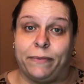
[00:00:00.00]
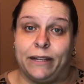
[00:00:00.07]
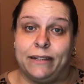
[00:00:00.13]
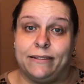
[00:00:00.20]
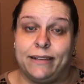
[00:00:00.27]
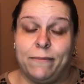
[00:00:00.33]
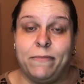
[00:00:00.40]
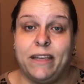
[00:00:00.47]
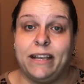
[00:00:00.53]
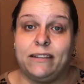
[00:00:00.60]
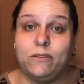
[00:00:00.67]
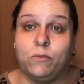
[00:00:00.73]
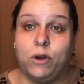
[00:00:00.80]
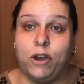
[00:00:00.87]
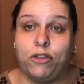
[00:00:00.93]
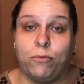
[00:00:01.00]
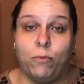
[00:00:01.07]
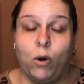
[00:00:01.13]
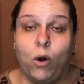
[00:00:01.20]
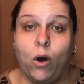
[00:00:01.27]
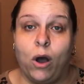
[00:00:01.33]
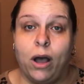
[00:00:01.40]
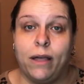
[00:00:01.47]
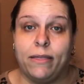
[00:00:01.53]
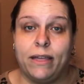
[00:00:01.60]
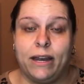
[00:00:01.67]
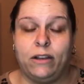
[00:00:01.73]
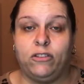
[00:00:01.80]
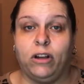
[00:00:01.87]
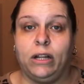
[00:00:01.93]
Some things are worth more
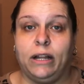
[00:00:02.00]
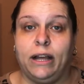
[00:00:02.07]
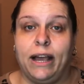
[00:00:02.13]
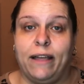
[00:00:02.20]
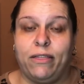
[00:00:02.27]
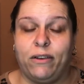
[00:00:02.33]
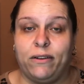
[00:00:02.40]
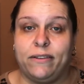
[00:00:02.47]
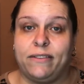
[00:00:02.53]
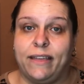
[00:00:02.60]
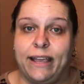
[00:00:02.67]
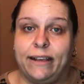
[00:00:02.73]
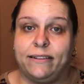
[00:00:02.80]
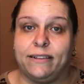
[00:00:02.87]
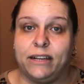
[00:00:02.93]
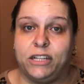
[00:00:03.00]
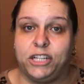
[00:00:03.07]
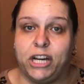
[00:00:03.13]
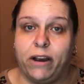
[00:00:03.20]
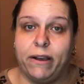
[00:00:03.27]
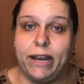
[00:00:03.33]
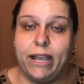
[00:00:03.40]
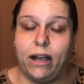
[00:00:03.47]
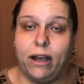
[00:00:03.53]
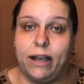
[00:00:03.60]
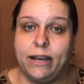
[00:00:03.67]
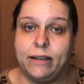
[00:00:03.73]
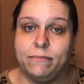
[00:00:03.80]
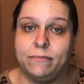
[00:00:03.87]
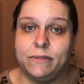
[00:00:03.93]
than a dollar, and those things are charity
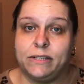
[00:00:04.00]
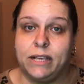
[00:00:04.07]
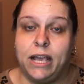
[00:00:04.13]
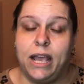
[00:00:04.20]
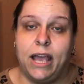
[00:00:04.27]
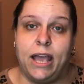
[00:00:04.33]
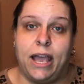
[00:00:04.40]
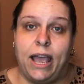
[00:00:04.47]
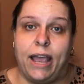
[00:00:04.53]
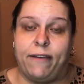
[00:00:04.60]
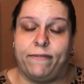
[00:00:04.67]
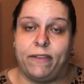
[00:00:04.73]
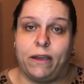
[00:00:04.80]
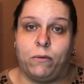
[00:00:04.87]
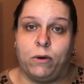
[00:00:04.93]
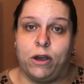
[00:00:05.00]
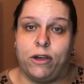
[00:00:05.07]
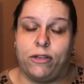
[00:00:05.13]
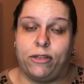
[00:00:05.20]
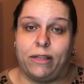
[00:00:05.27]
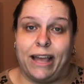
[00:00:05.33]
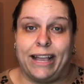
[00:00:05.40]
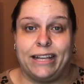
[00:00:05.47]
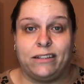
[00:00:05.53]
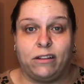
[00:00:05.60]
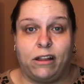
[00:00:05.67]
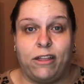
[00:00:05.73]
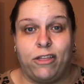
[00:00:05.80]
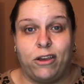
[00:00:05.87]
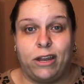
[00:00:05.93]
items. If they're worth like
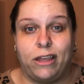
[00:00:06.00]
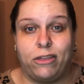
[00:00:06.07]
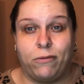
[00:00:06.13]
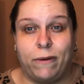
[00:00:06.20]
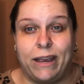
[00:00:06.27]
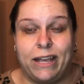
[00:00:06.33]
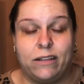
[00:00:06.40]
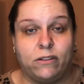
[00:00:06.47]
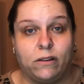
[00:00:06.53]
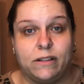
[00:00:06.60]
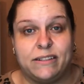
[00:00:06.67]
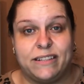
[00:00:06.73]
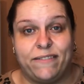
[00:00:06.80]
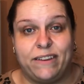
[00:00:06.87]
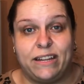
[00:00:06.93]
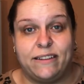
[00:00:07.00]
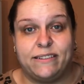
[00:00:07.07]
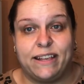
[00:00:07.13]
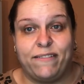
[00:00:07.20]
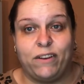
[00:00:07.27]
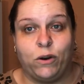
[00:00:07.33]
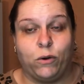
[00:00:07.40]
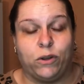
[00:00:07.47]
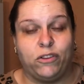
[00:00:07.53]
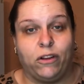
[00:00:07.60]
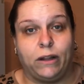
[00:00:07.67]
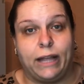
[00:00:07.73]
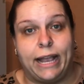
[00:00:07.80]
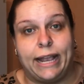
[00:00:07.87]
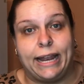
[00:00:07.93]
$1.33, $1.77, or
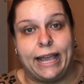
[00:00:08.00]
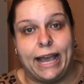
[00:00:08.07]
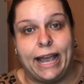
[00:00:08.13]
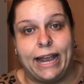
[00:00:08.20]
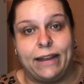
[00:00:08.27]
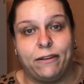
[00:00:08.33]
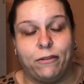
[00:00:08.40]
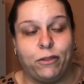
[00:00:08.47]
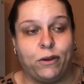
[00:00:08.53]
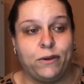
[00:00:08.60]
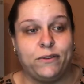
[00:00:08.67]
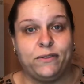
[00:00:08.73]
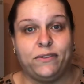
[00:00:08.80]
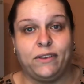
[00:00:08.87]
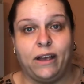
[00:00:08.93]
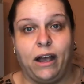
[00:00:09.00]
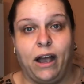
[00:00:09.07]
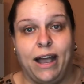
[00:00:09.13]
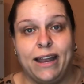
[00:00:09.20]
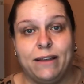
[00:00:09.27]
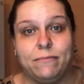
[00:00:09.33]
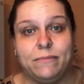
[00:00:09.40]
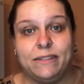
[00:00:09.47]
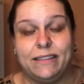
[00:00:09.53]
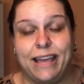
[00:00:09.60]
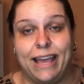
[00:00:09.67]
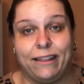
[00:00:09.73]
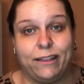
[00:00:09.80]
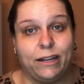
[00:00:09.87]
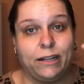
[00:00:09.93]
$1.88, those items,
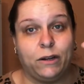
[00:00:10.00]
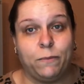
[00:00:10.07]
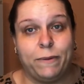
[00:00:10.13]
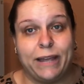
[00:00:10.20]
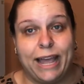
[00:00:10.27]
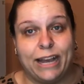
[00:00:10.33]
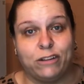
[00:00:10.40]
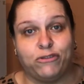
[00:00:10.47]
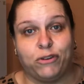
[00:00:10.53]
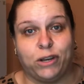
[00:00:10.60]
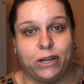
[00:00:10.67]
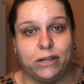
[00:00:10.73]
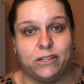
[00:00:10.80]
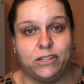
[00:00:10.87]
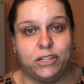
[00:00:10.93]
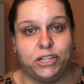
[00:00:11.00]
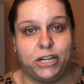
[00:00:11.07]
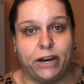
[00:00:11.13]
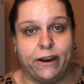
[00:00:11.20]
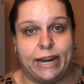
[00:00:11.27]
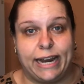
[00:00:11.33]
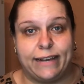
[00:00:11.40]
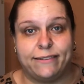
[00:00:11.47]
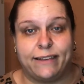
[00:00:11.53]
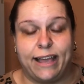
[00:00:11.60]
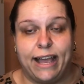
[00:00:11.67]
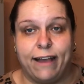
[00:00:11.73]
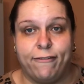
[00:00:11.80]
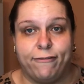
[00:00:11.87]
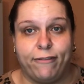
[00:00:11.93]
with a little bit extra, goes to charities. They
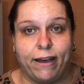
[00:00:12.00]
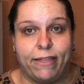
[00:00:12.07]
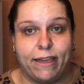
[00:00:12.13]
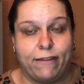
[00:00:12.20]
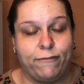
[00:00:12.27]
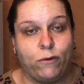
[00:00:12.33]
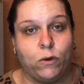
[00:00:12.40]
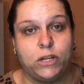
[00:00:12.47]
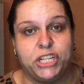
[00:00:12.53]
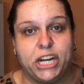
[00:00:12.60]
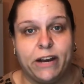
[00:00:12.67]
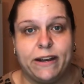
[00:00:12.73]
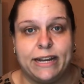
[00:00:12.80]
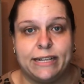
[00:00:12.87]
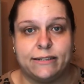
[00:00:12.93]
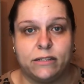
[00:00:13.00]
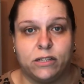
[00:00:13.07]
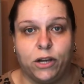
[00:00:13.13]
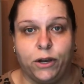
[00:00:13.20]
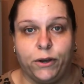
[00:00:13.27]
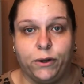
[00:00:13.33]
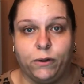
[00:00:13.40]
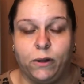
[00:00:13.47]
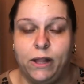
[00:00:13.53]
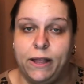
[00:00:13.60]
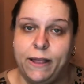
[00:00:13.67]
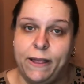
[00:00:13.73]
have, I think, four charities in total.